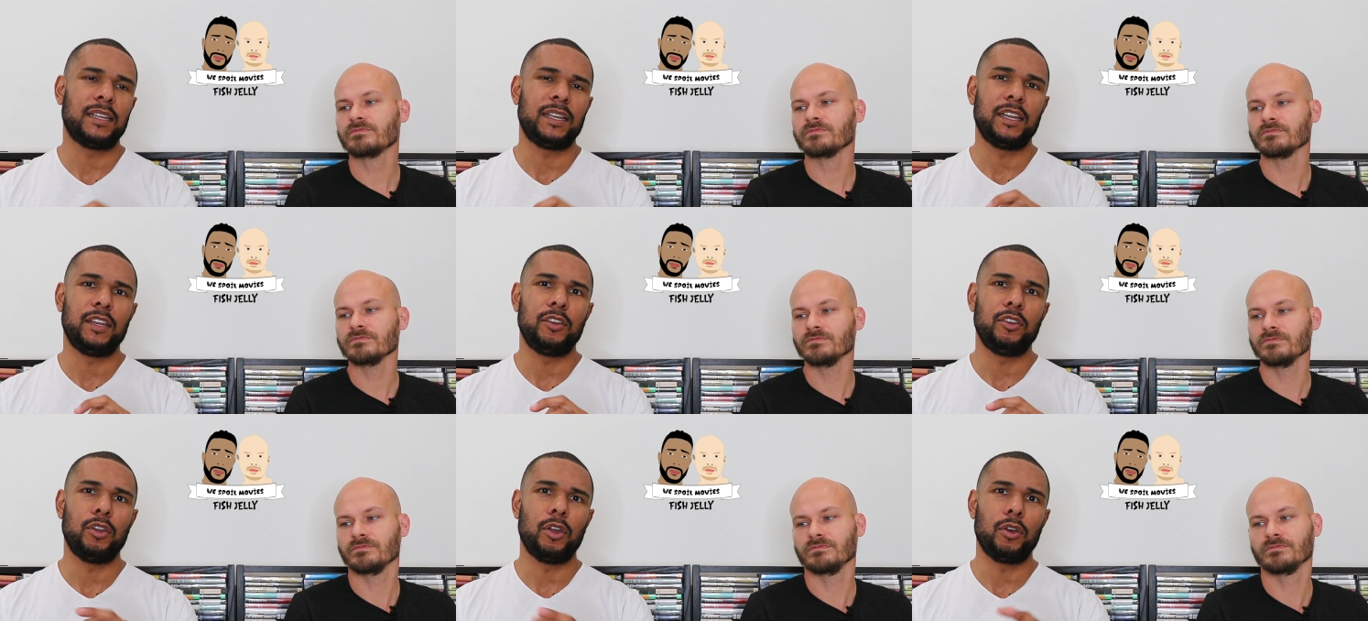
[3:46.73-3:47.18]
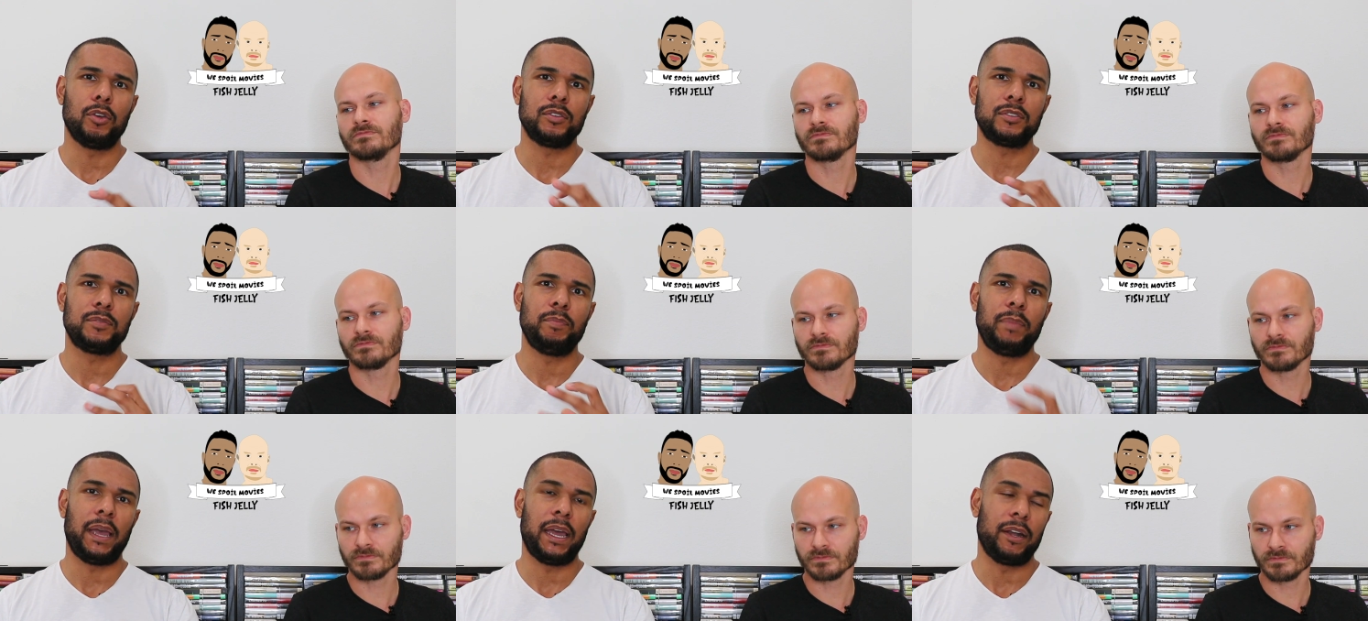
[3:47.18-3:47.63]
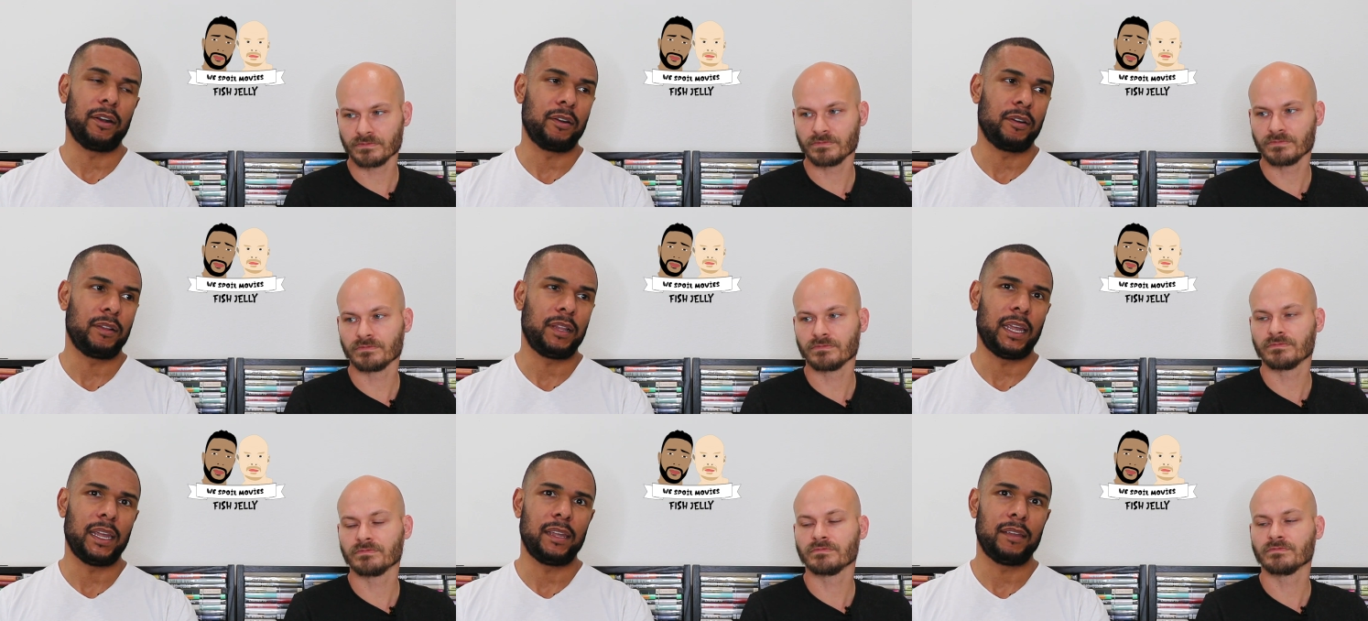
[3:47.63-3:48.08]
Speaker 1: that it knows
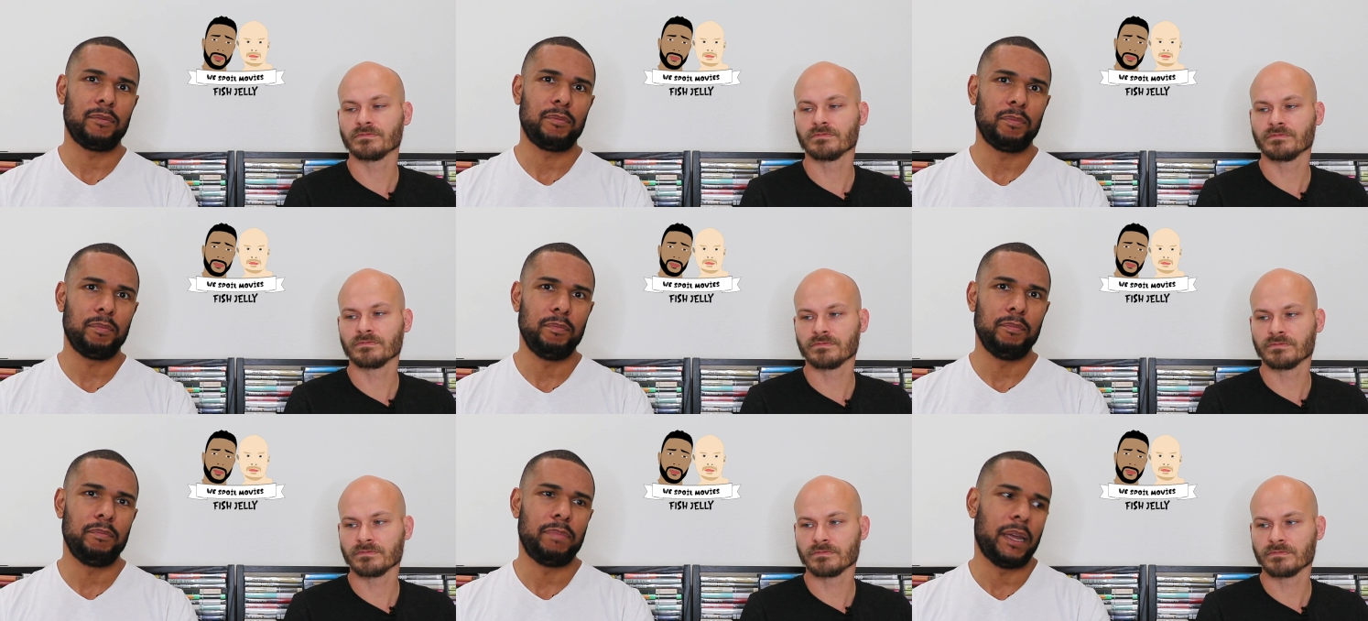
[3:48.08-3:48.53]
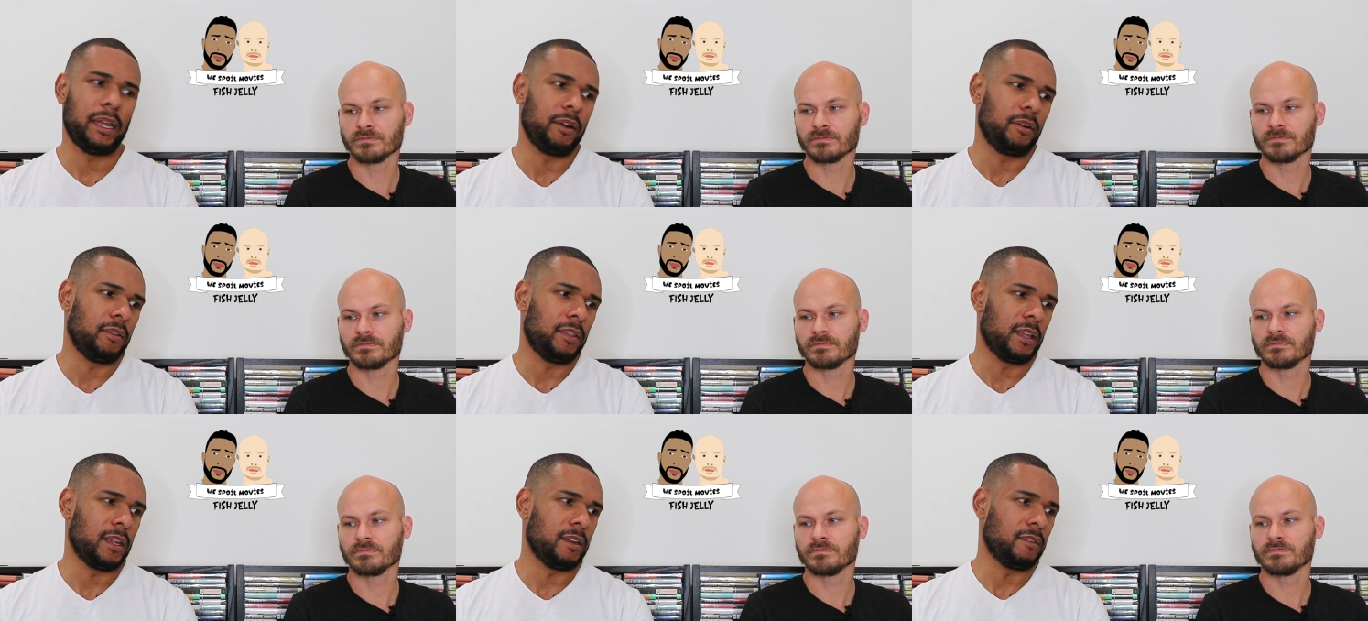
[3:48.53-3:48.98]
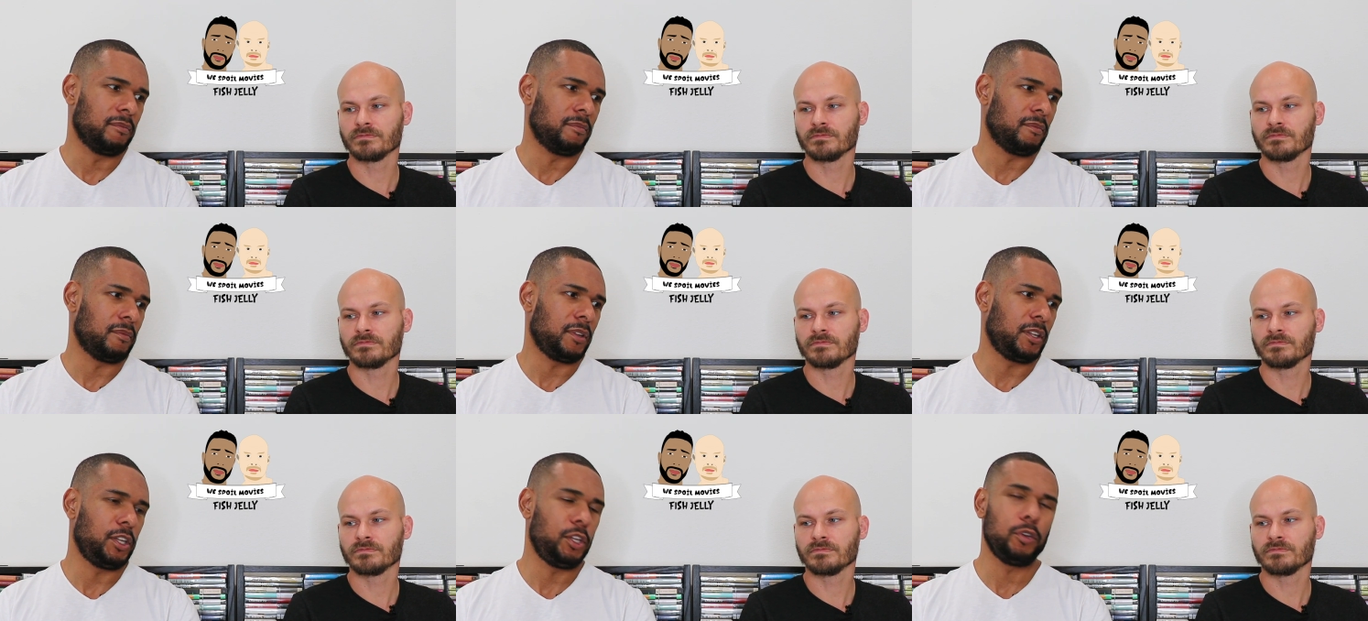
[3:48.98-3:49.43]
better, like better
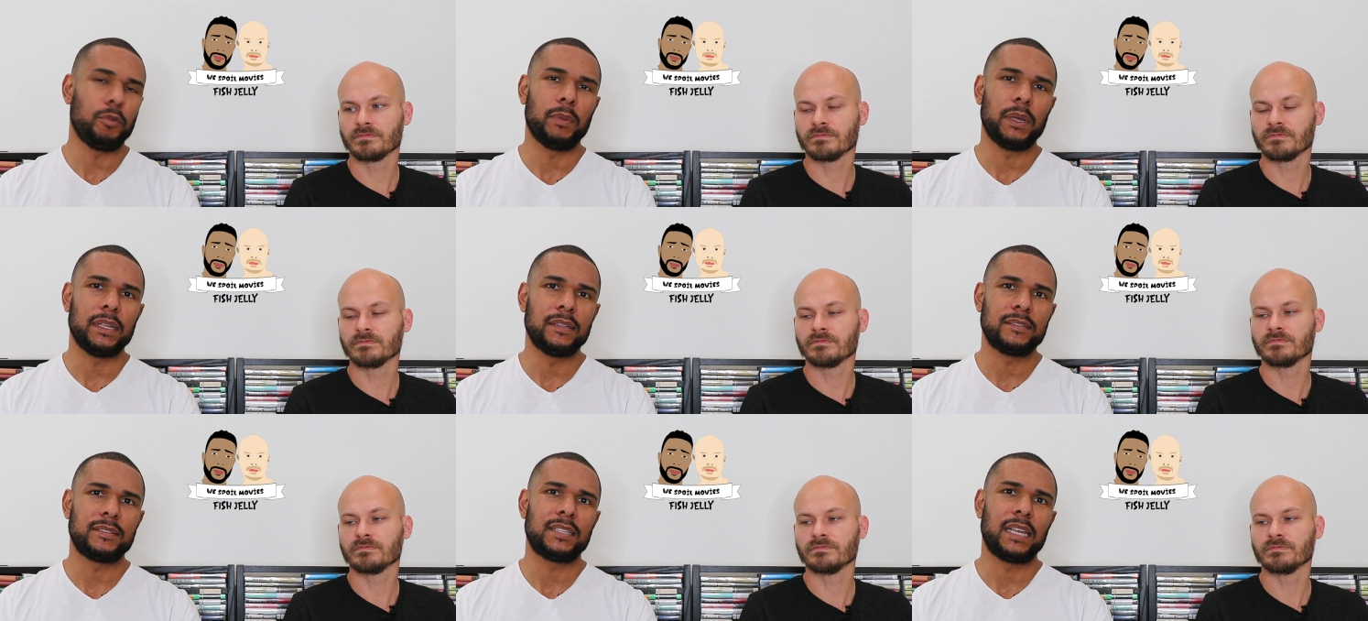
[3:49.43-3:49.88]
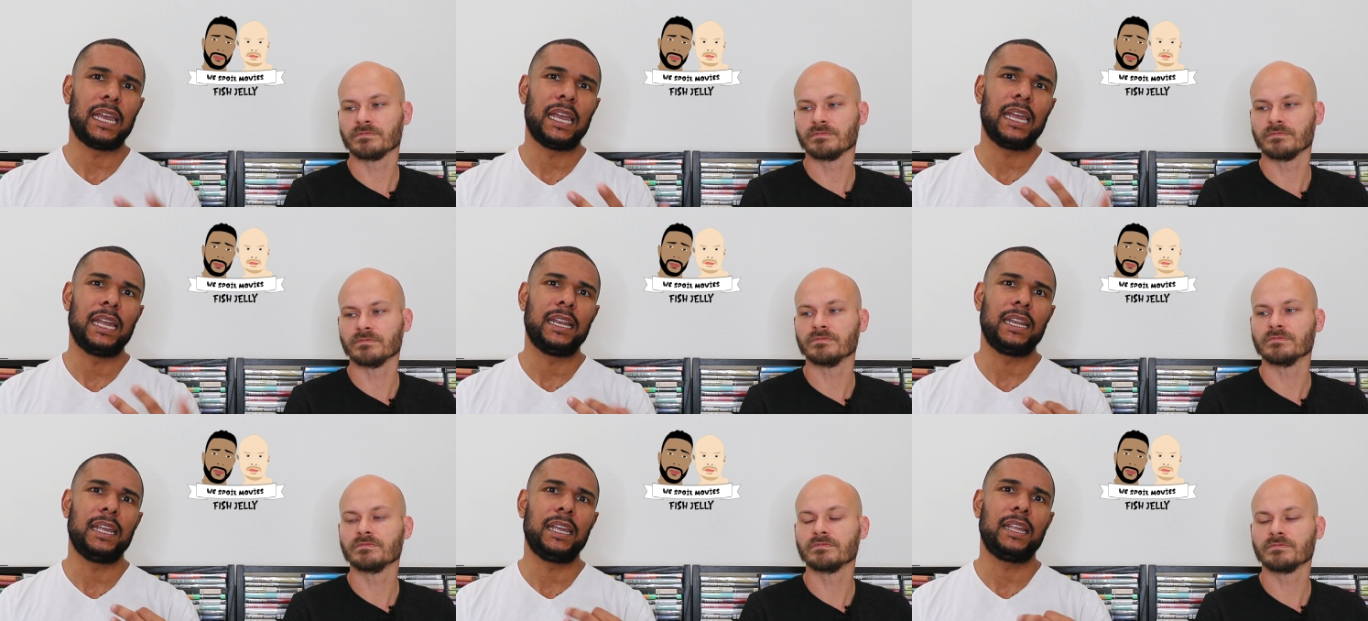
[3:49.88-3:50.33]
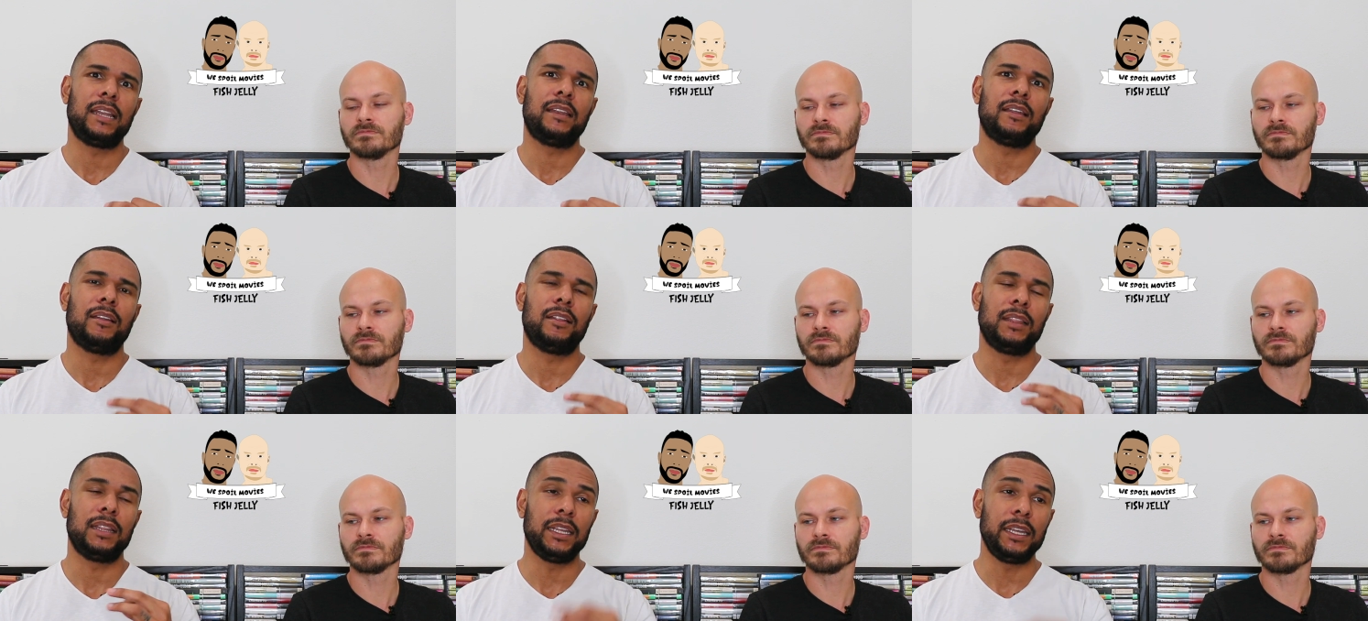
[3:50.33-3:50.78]
than humans, and mm-hmm.
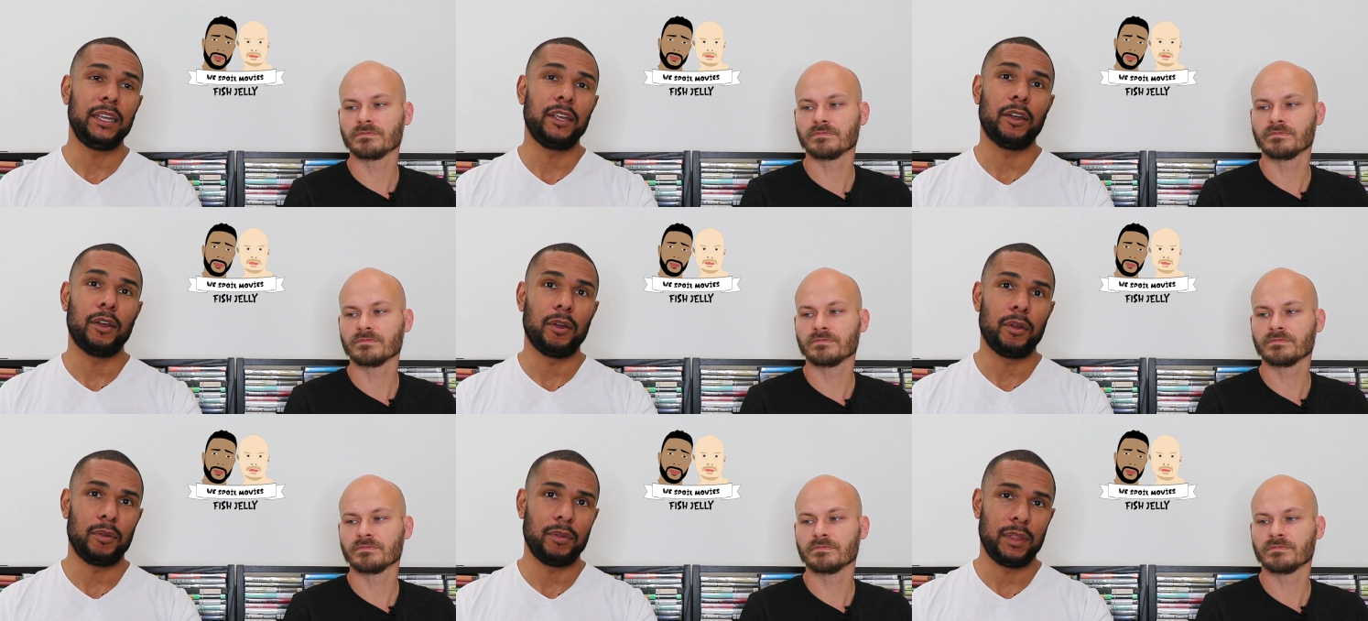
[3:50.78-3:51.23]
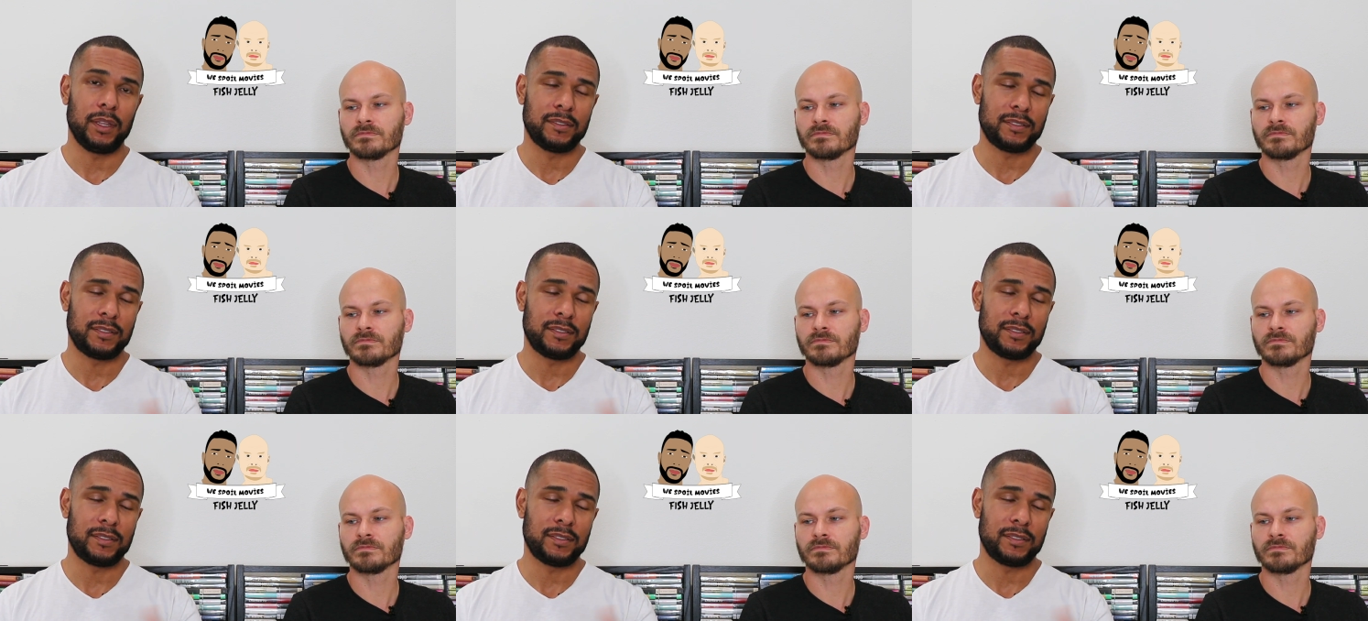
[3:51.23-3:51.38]
it Leo, the